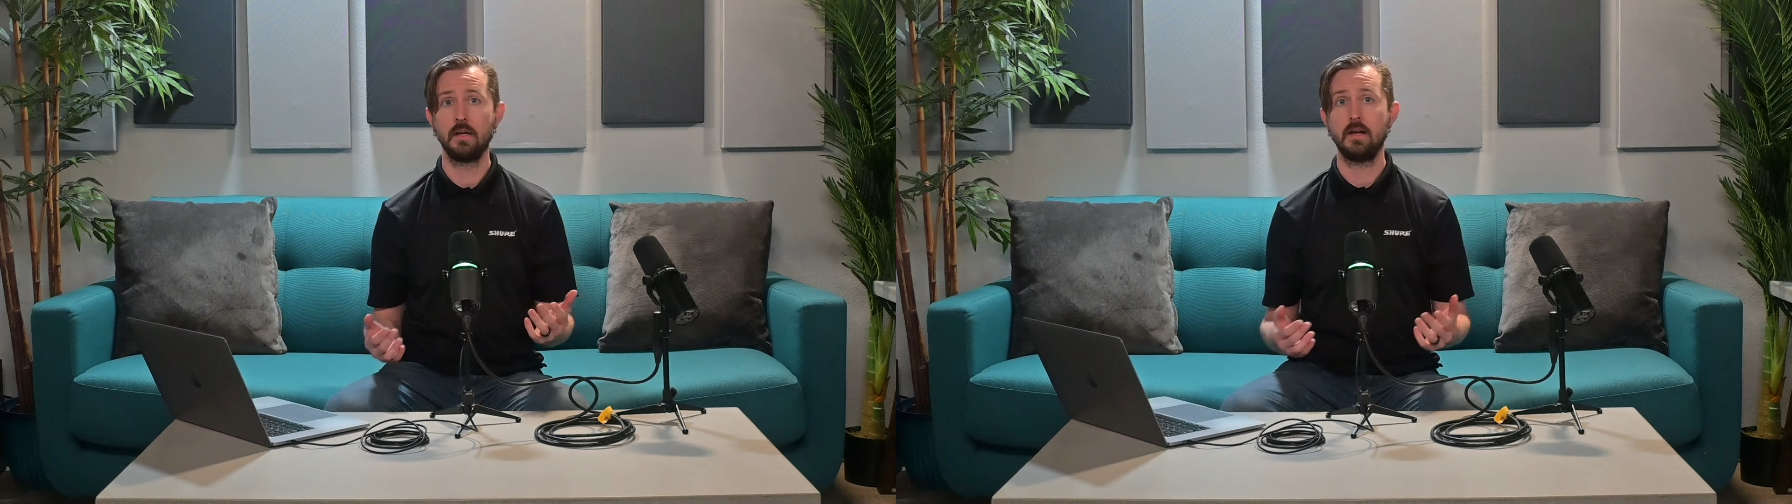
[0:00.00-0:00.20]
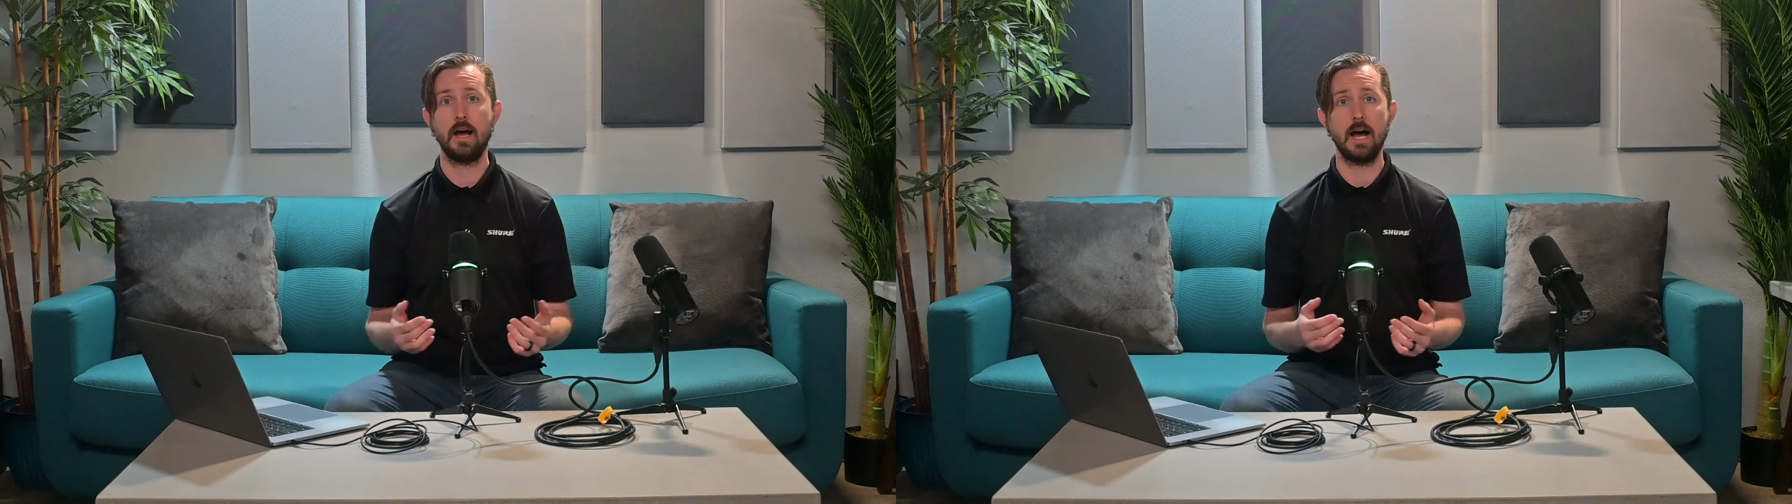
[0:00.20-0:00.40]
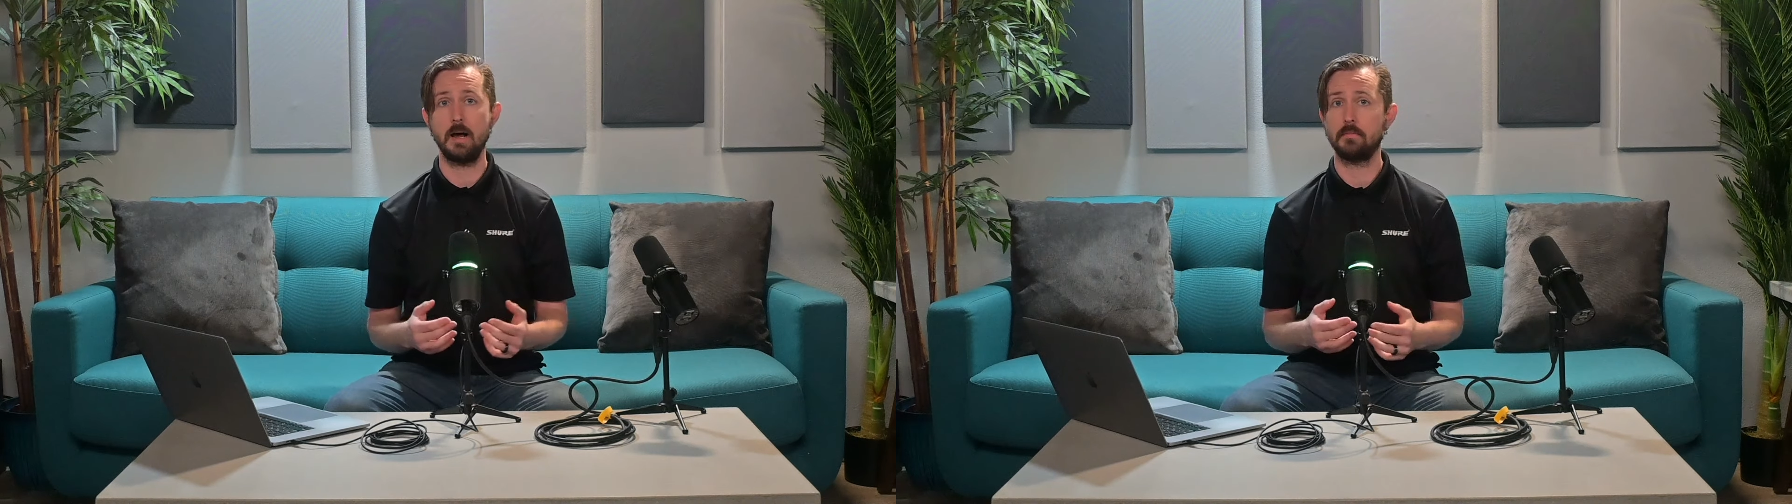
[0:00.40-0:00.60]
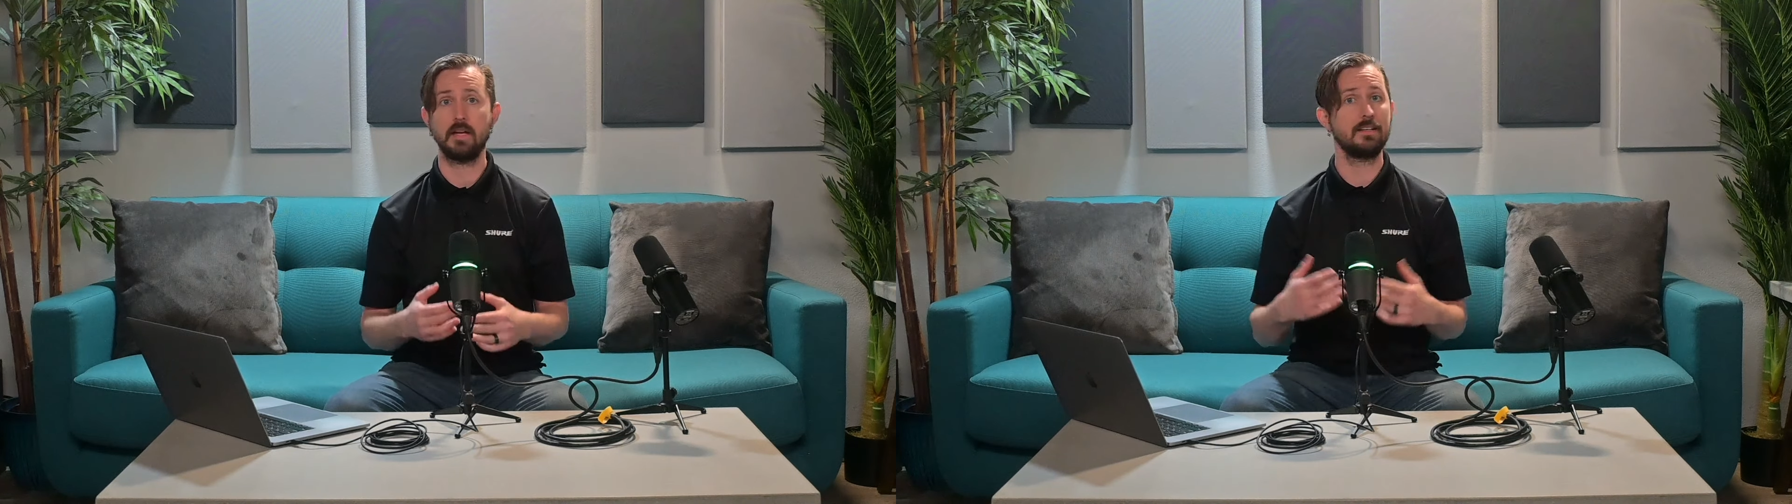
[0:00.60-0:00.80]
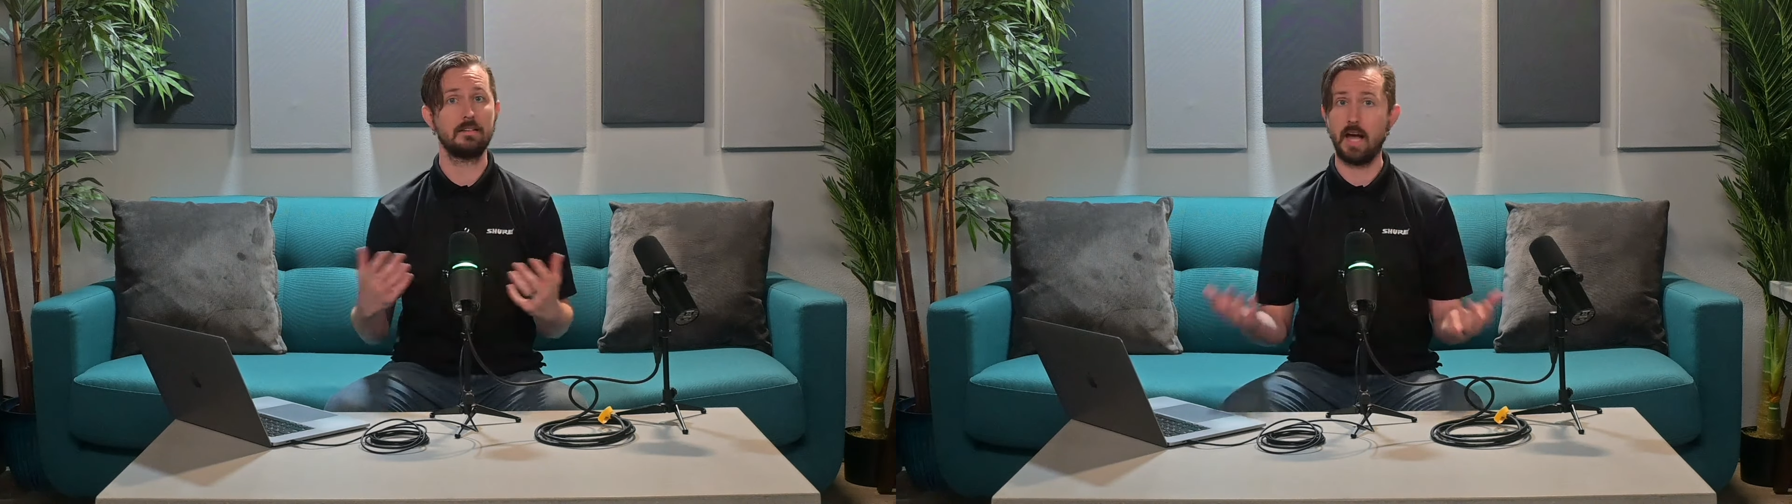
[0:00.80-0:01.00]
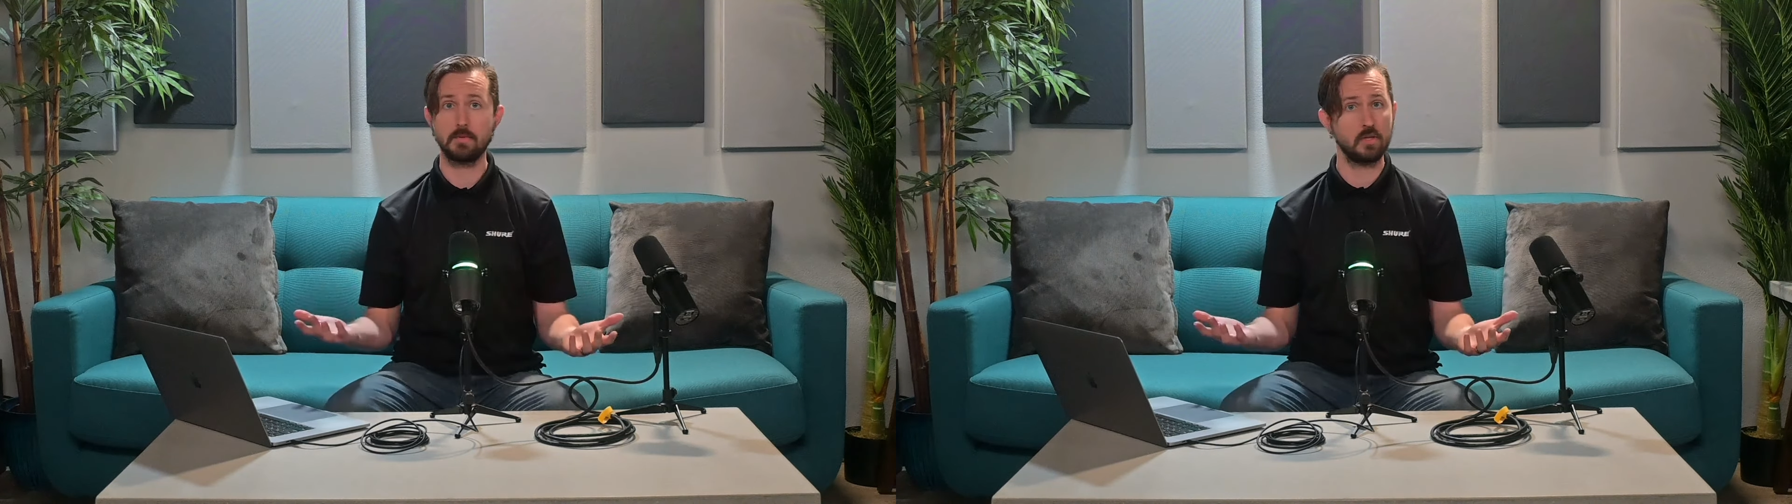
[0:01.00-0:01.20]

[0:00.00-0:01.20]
and capture